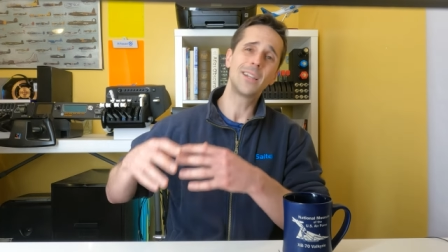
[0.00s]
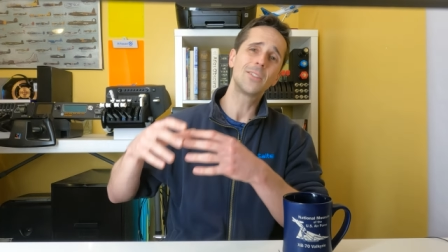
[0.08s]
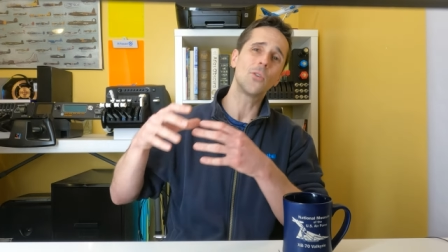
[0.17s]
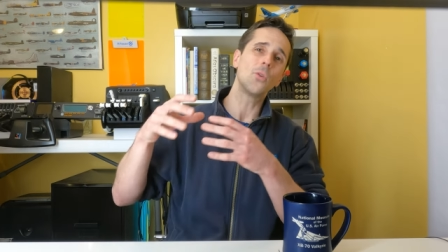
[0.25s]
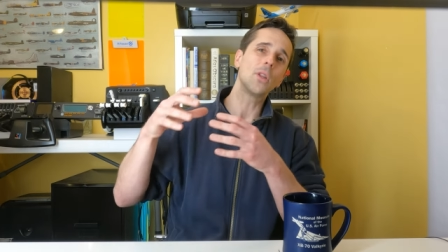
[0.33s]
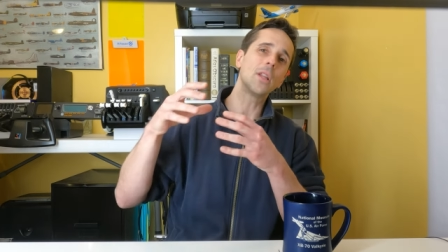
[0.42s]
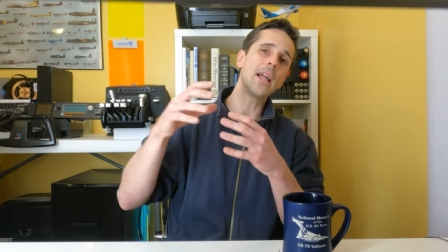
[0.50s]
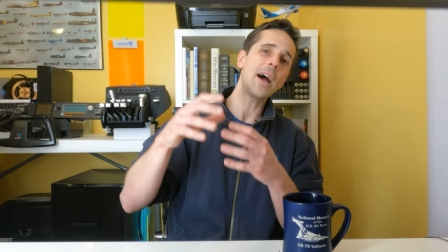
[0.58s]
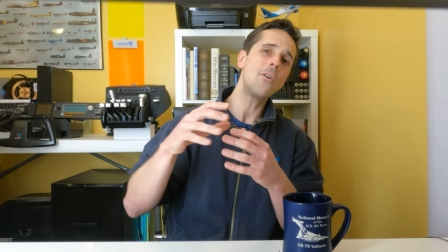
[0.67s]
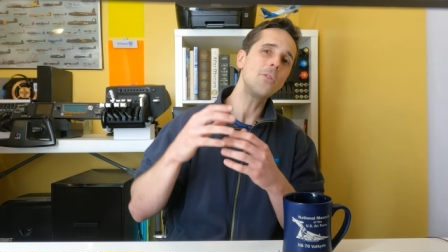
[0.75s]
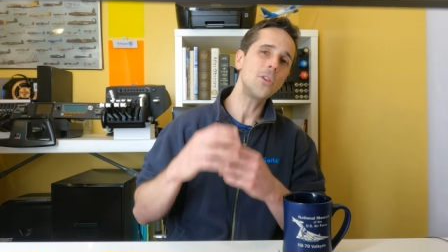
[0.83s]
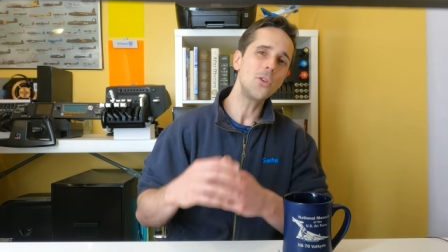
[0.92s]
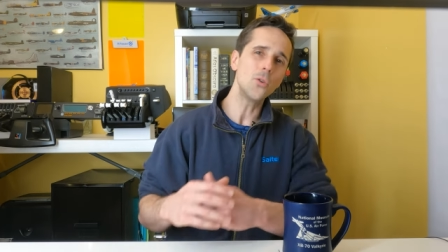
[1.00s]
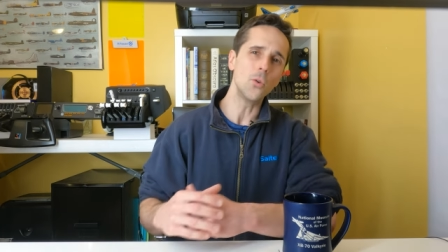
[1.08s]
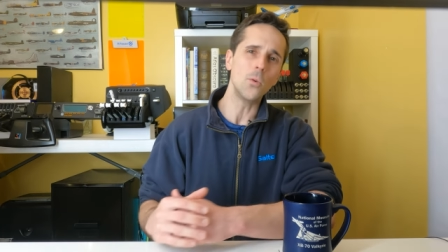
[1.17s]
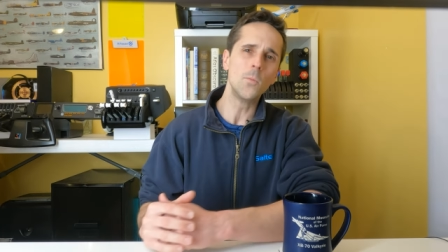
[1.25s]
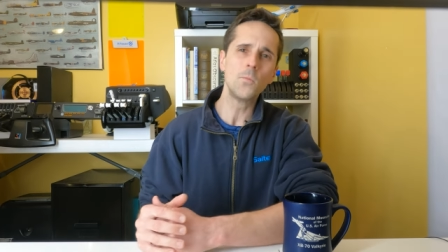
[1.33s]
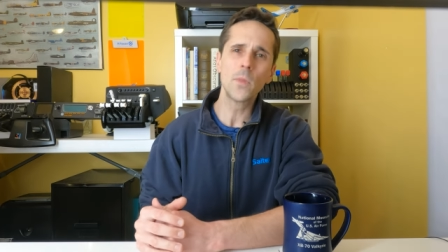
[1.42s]
to allow
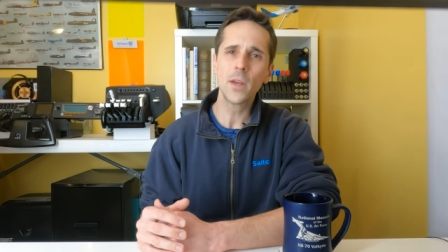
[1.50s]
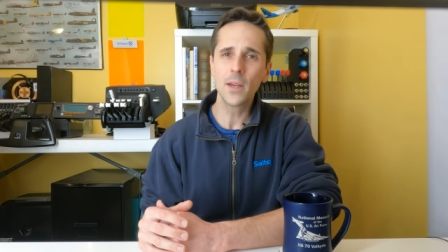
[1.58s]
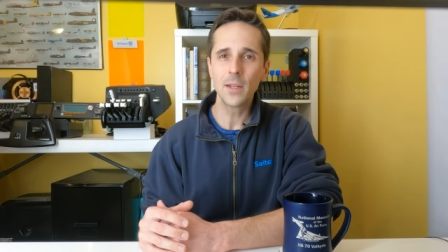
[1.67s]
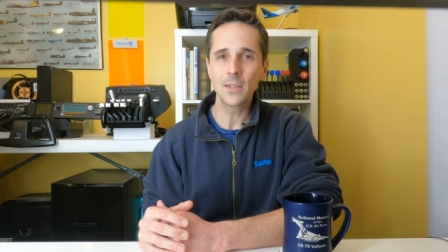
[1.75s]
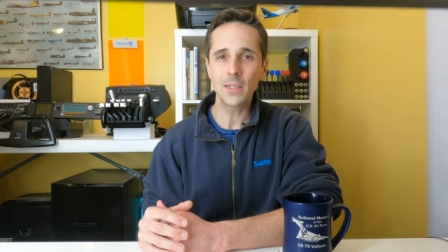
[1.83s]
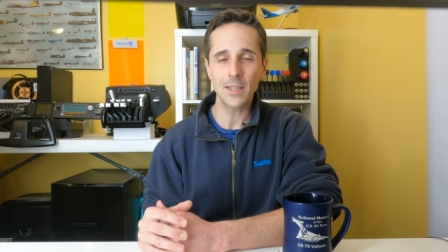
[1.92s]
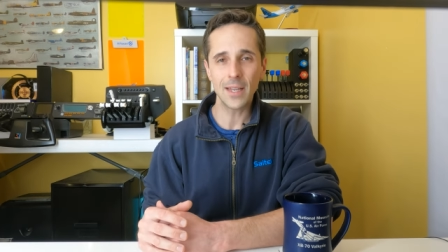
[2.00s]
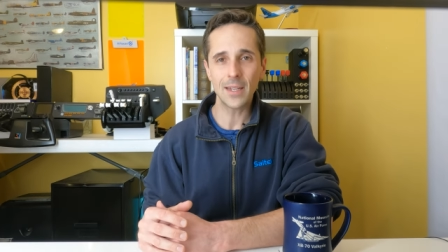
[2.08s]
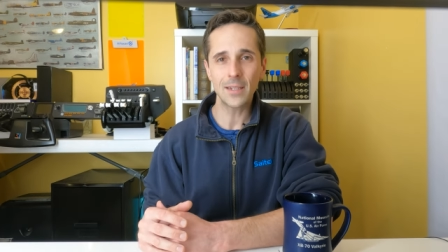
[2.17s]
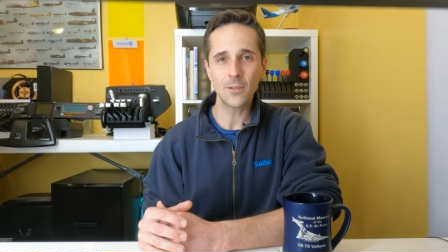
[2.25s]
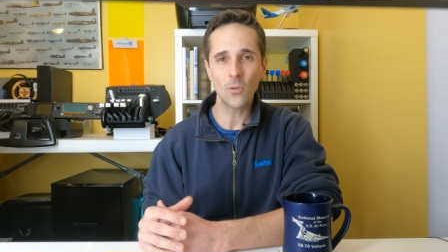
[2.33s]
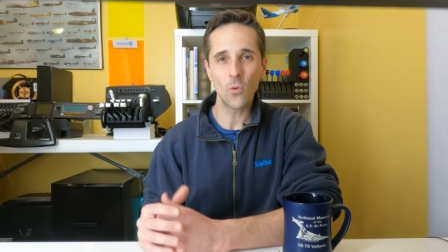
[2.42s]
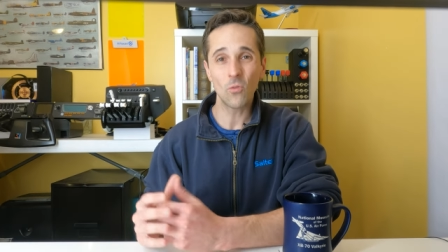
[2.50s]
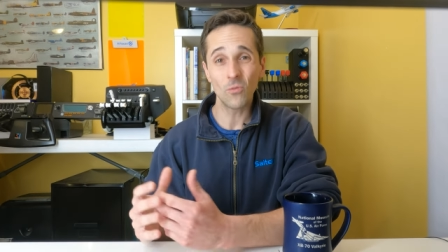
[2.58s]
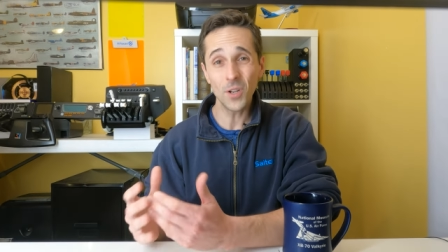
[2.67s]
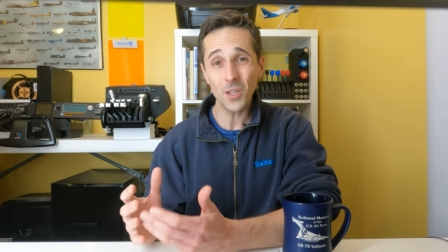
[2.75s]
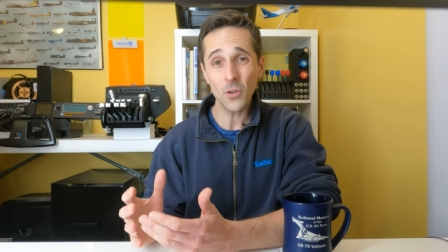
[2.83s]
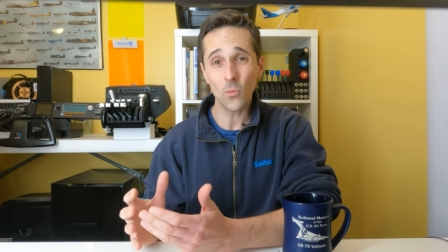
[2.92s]
you to then
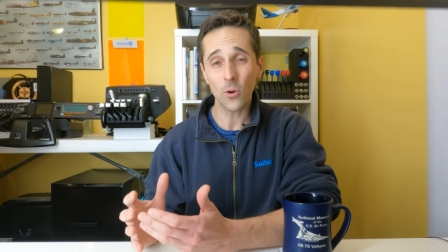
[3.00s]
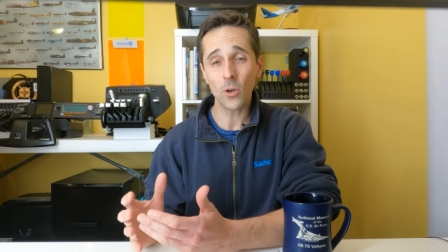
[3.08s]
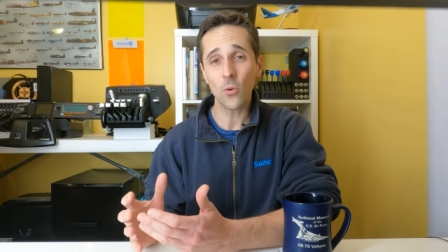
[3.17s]
really work